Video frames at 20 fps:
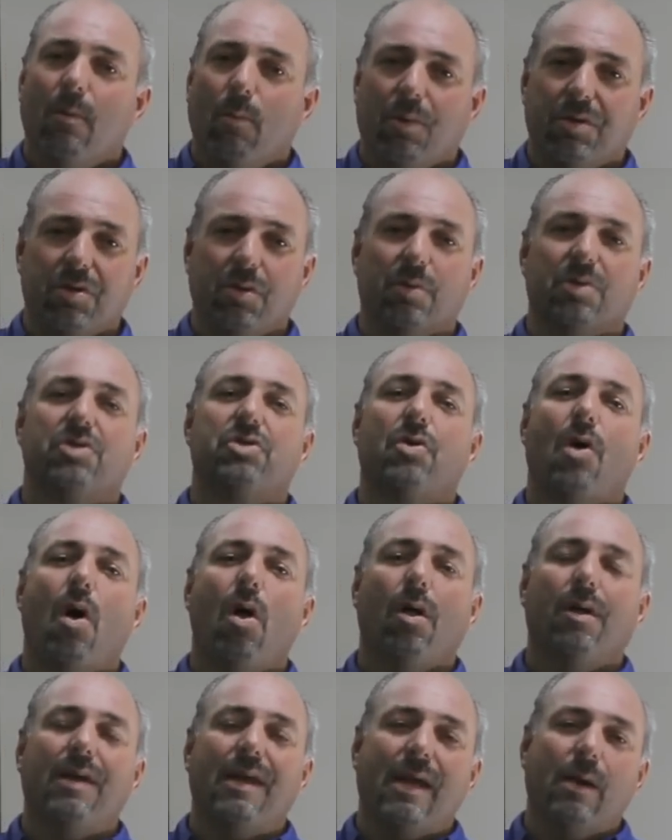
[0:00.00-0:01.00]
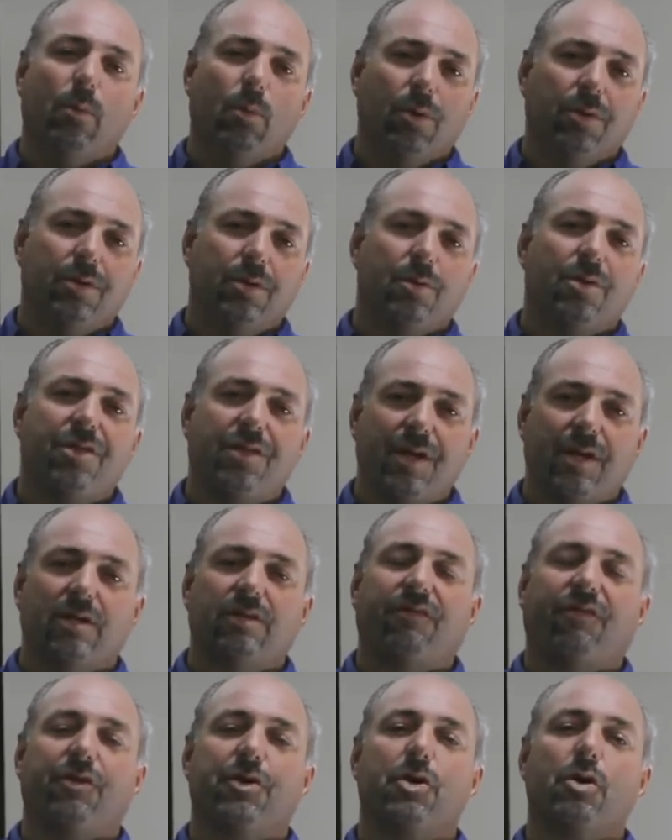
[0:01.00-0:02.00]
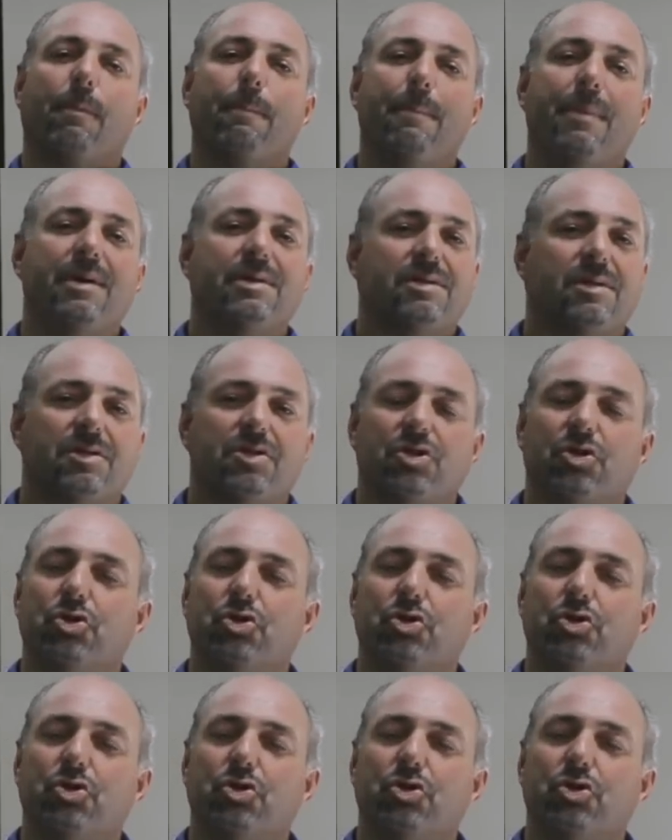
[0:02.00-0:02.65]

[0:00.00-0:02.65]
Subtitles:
When you install it, it will do things for your business